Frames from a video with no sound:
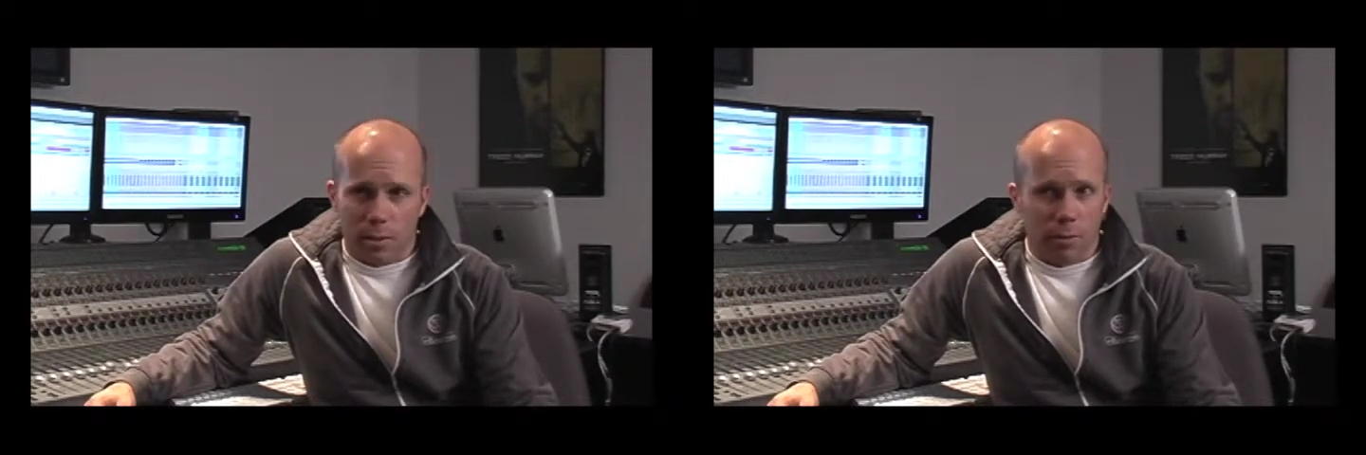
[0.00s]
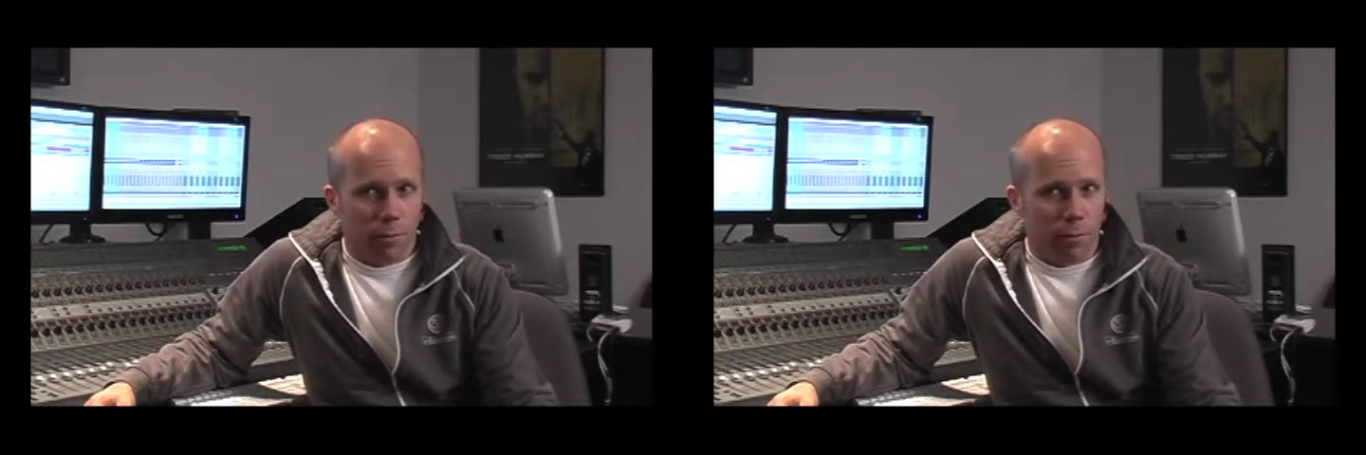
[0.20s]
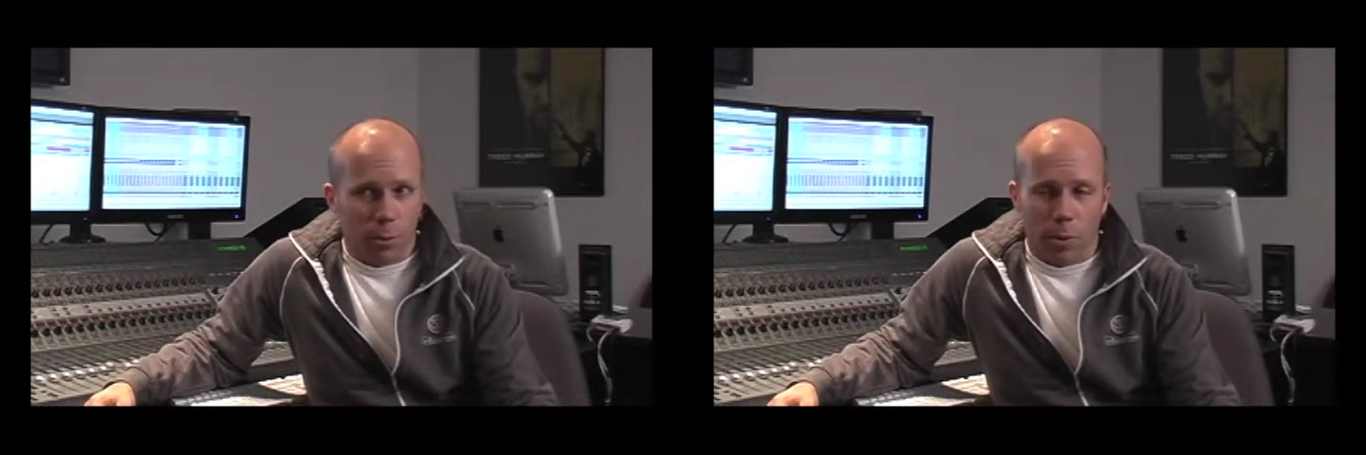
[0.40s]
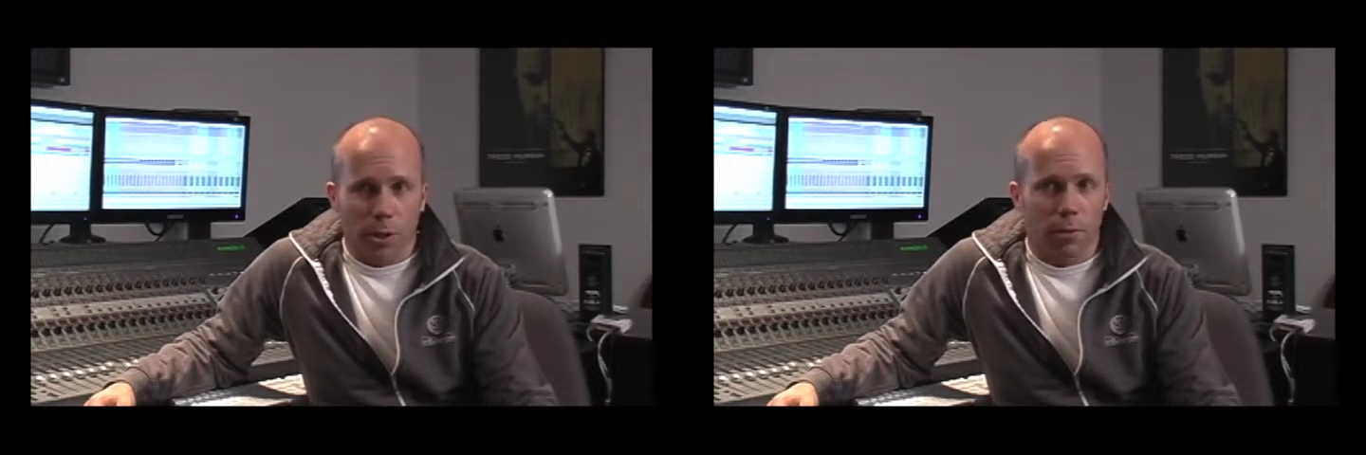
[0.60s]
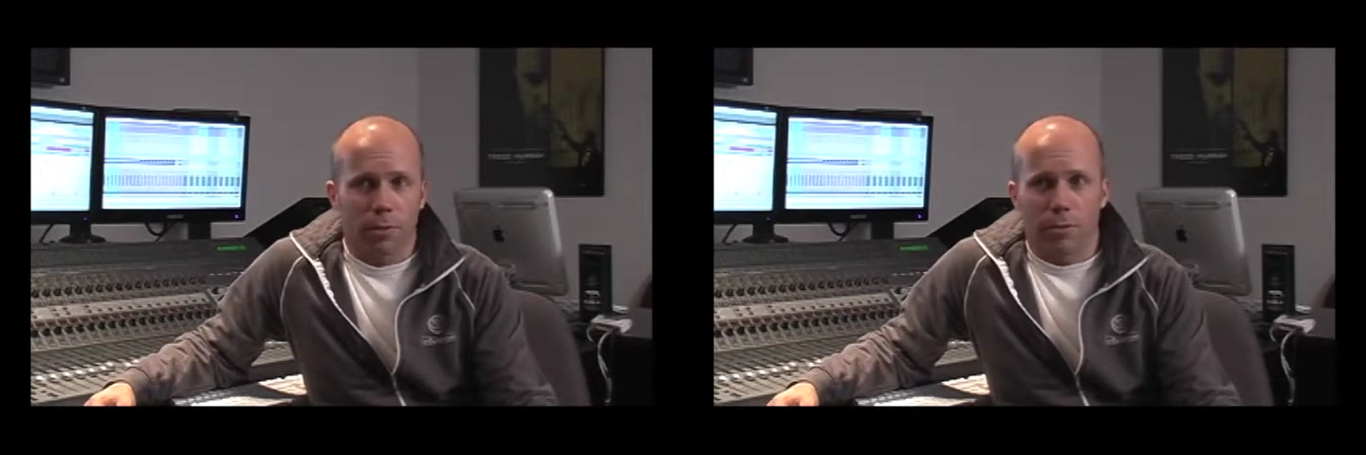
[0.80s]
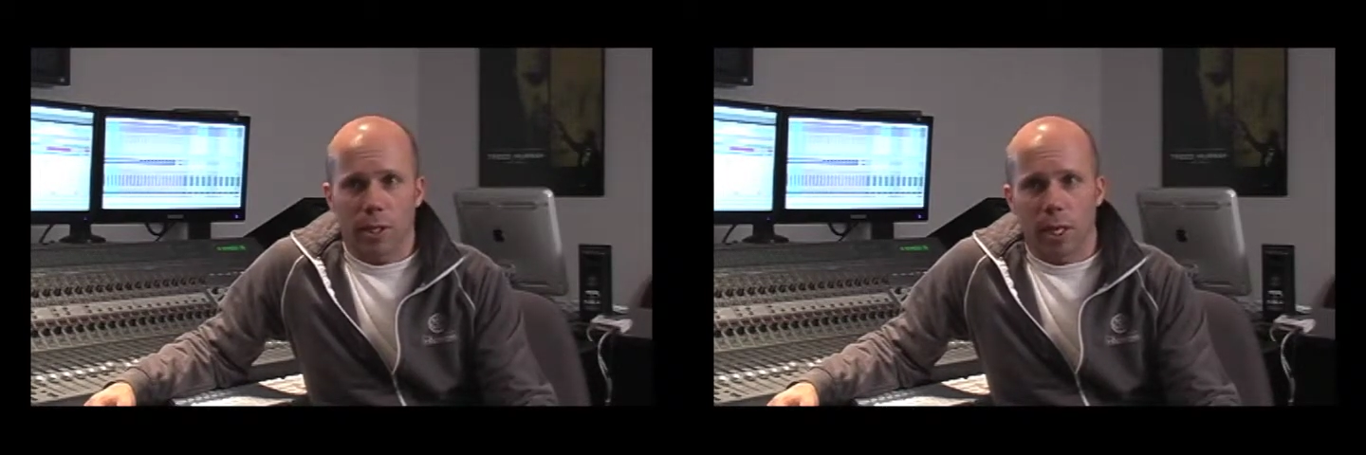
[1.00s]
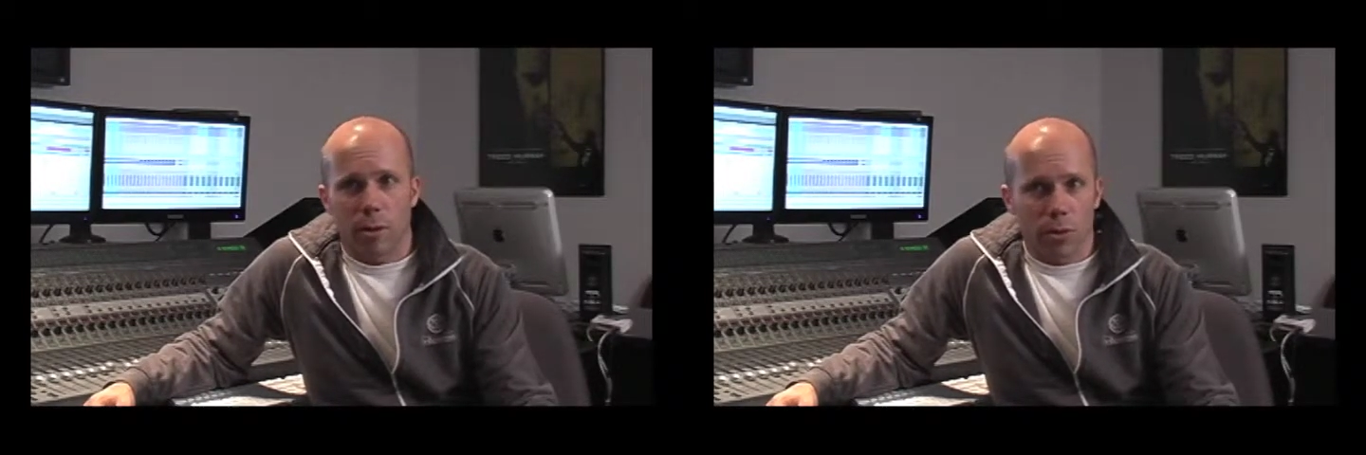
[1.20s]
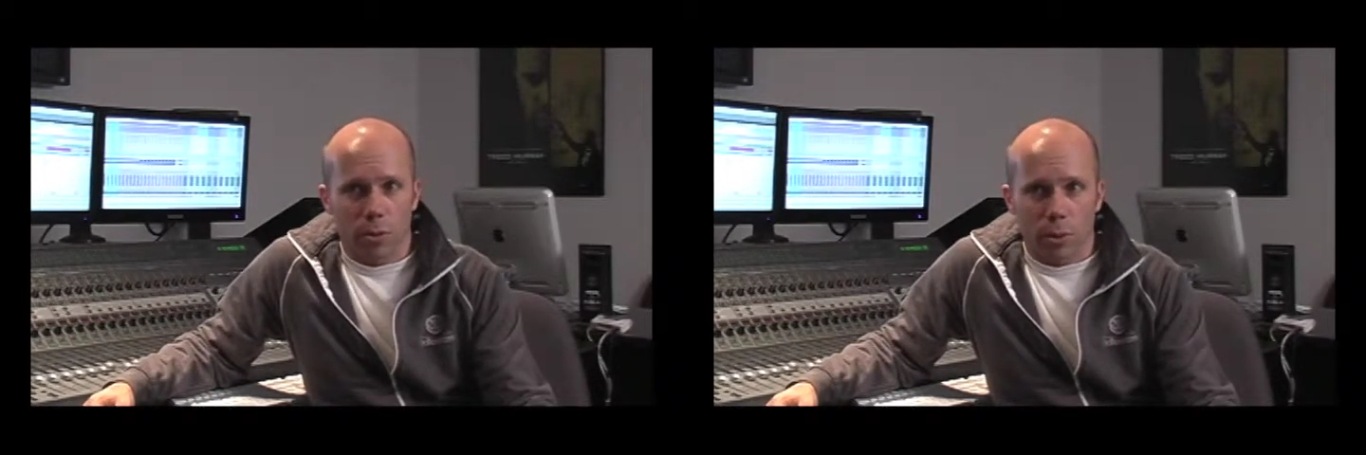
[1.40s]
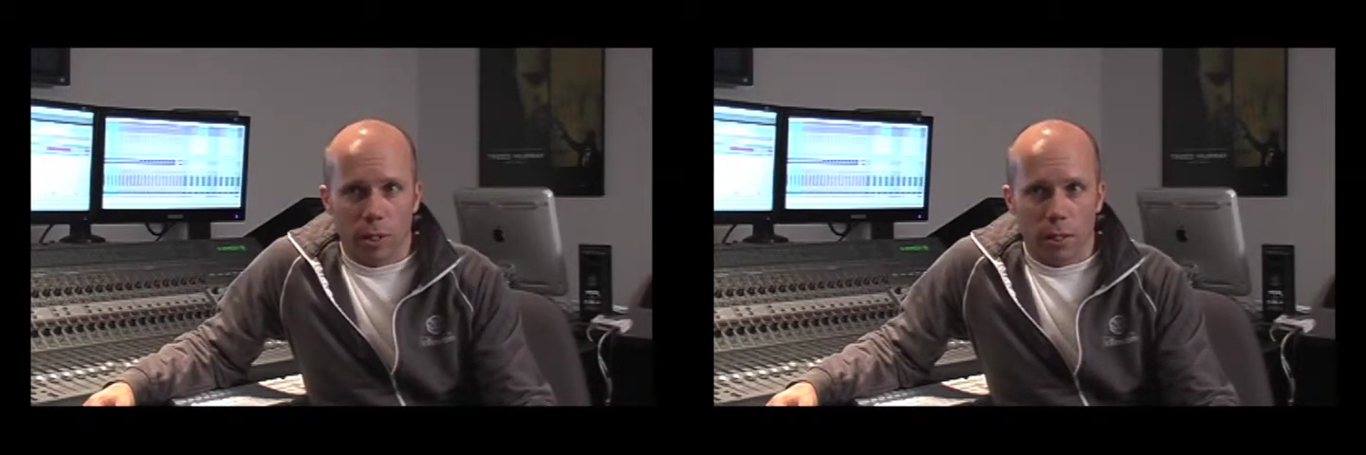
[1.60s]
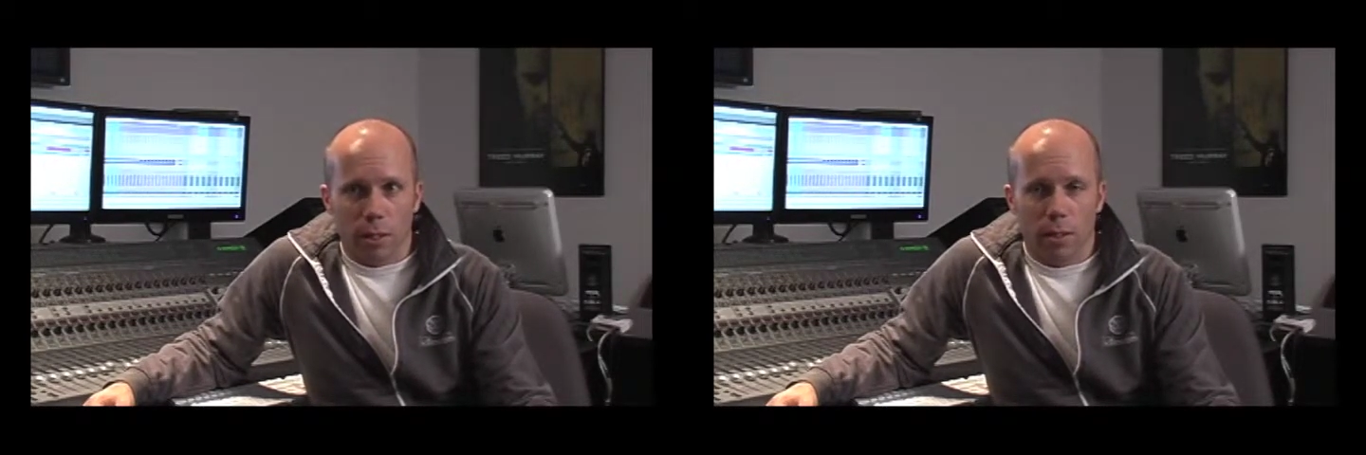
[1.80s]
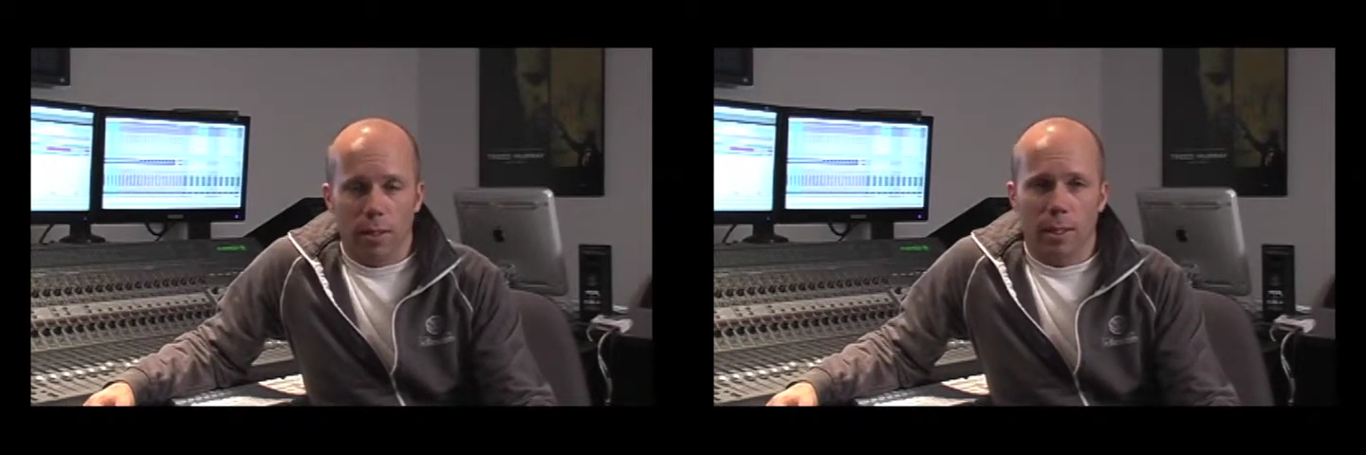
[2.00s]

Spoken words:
than 40 or 50 hours a week.